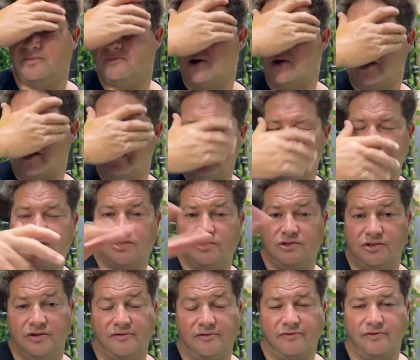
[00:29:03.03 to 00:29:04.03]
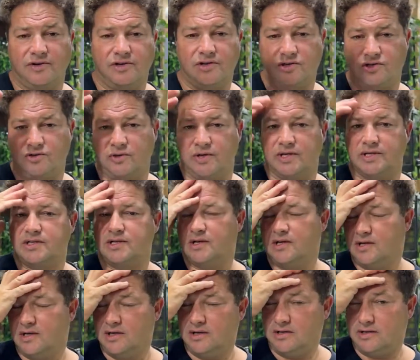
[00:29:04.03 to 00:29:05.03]
program. It's two different tours.
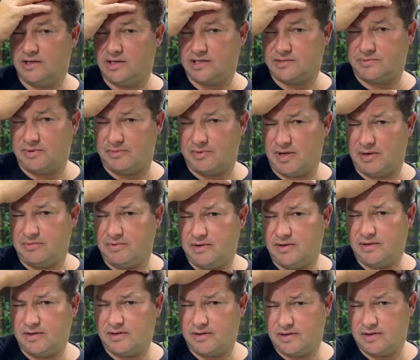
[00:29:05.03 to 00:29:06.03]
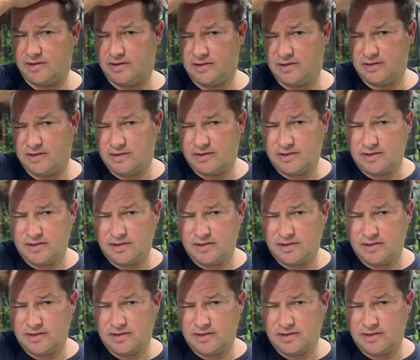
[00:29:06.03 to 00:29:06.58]
Yes, my bro.